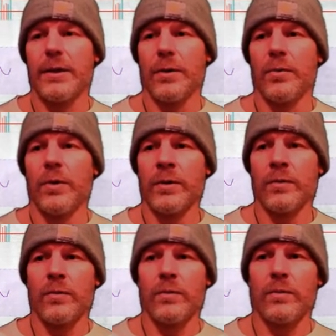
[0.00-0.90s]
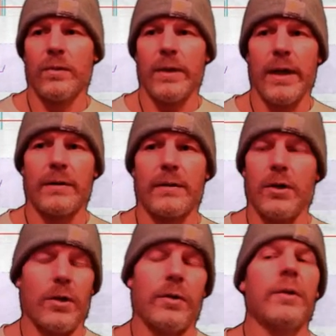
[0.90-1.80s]
You wouldn't,
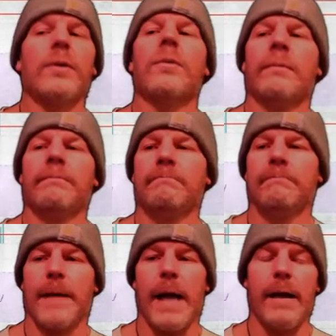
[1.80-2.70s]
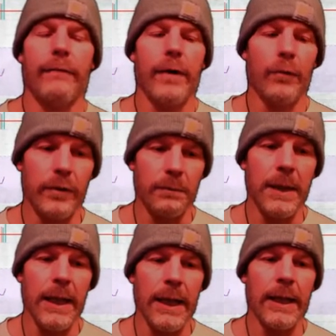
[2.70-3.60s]
you, if it was
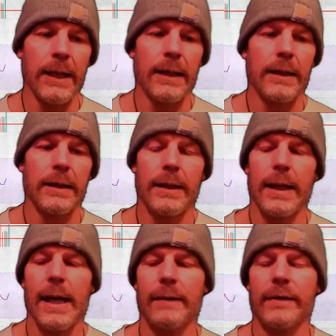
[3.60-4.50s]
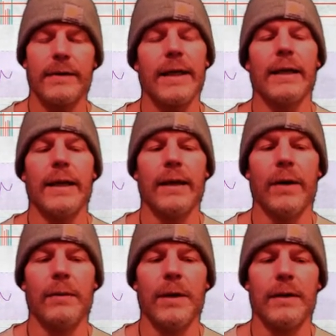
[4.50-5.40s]
me, I have to say it that
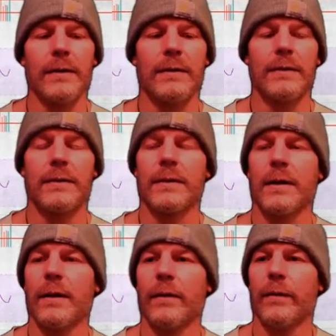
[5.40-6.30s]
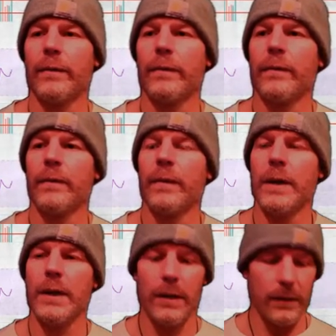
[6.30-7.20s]
way because of
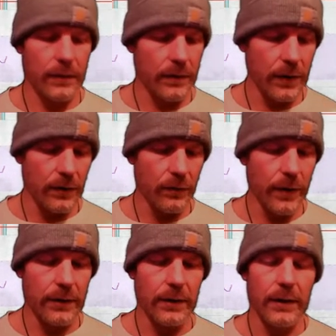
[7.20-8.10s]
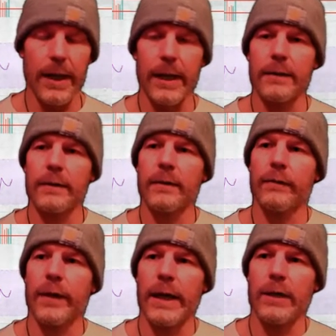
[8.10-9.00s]
the situation that
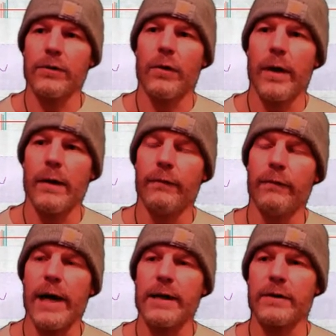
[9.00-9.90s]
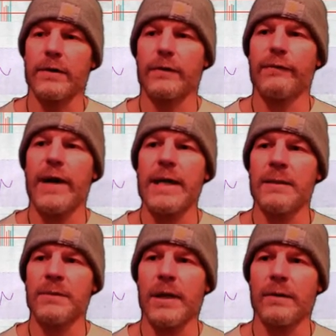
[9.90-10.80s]
financial advisors find
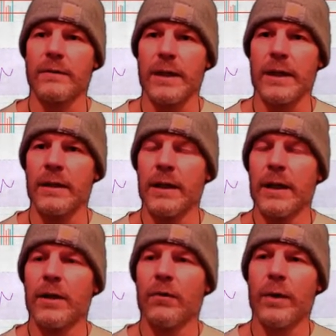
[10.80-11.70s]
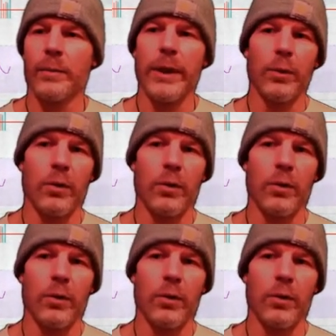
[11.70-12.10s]
themselves in when people